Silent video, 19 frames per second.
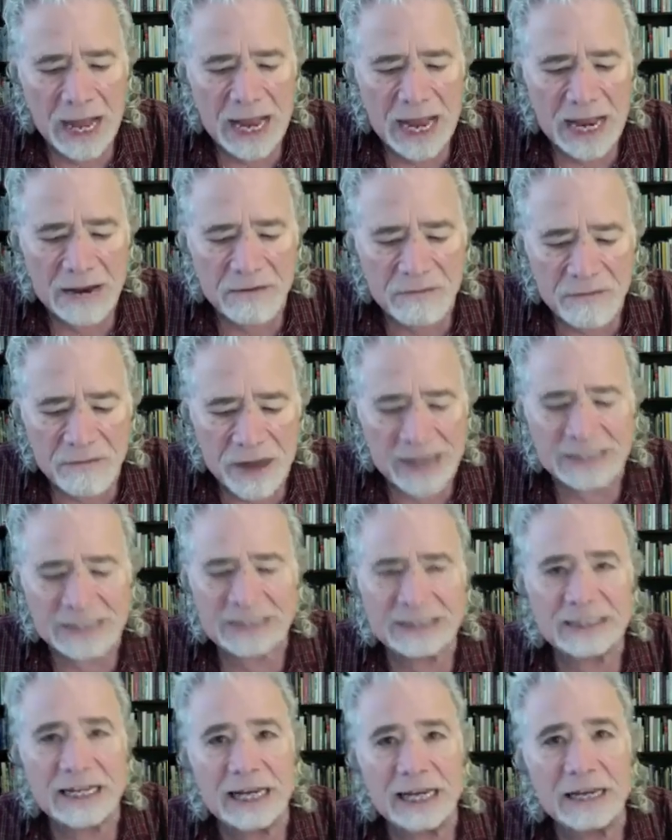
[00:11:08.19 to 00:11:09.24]

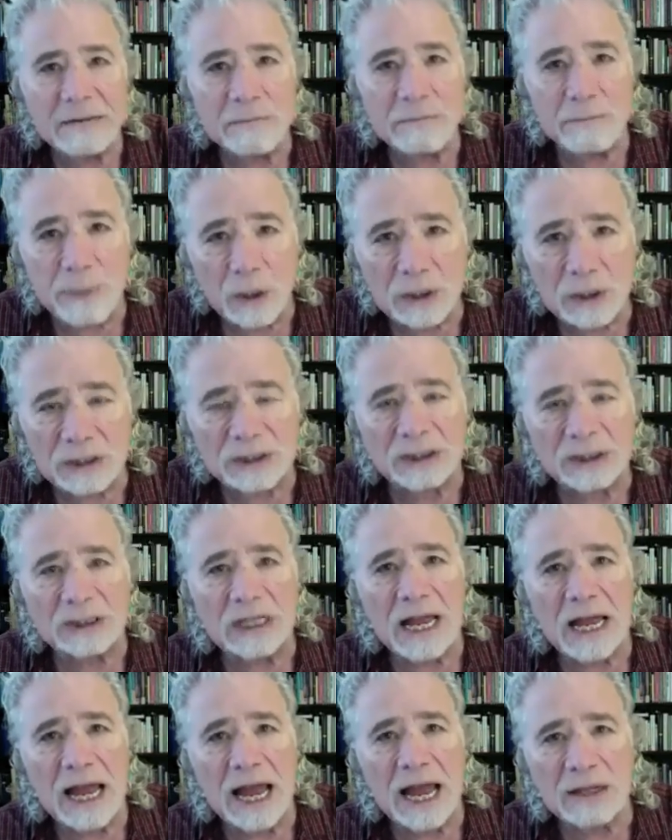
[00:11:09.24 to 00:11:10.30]
invest in books
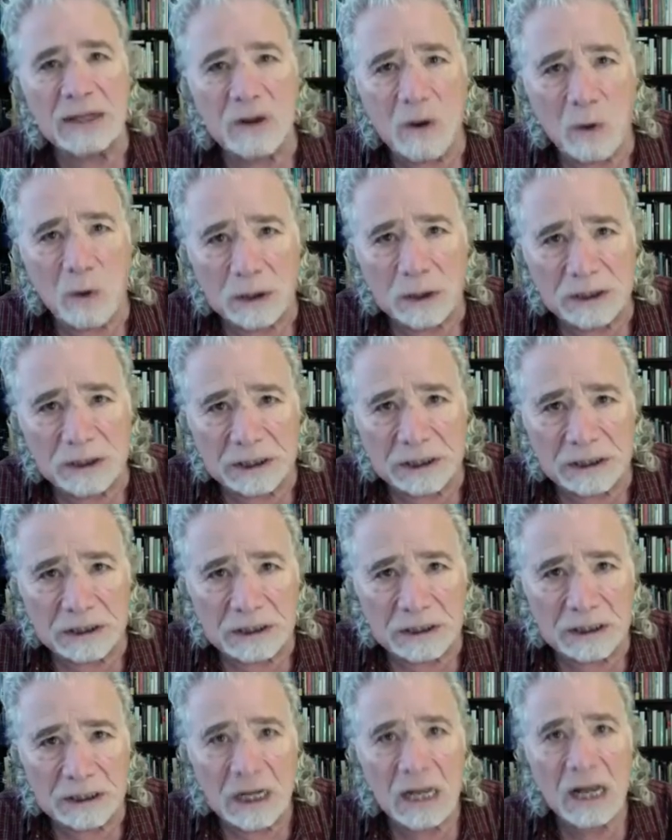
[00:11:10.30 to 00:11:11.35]
and
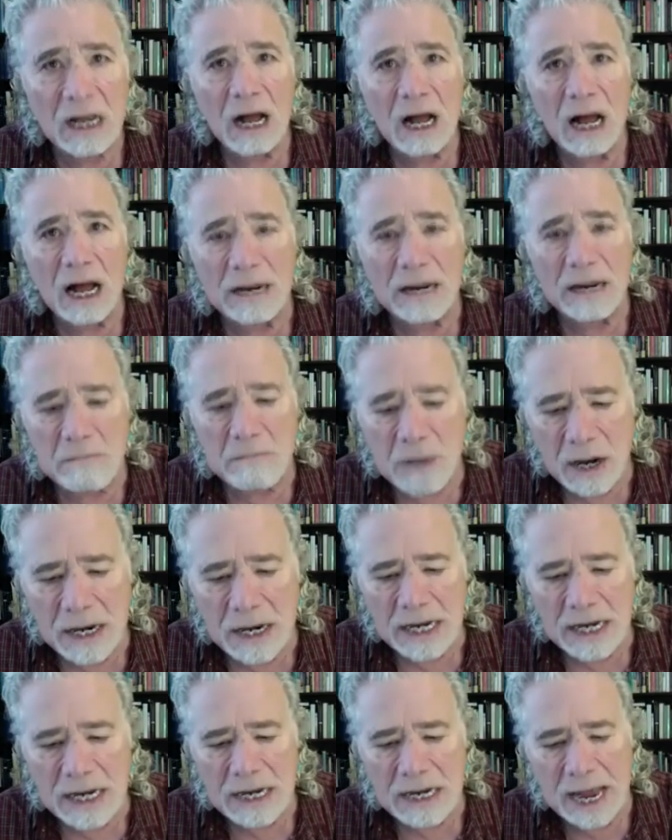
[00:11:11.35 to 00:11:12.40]
courses on
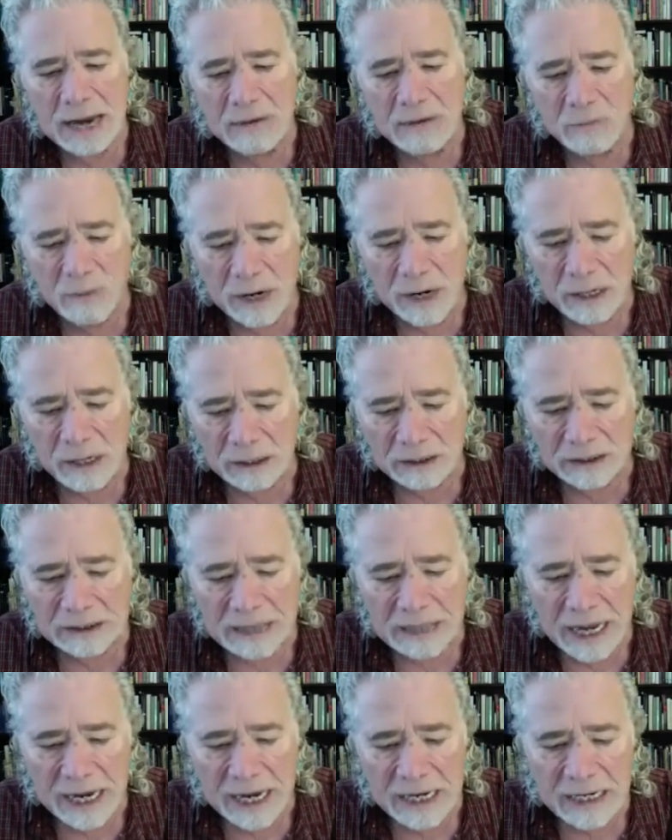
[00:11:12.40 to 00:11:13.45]
money and real
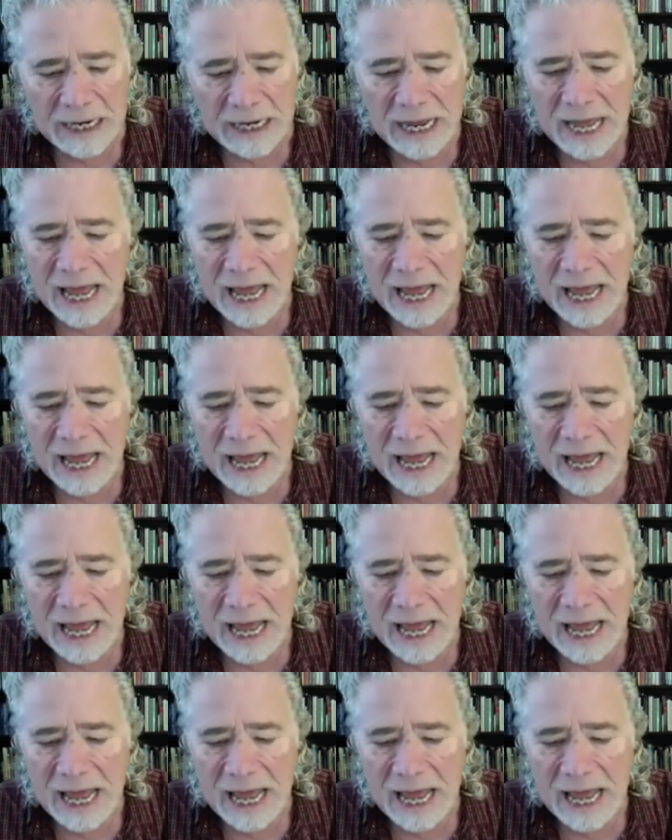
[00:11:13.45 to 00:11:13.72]
estate,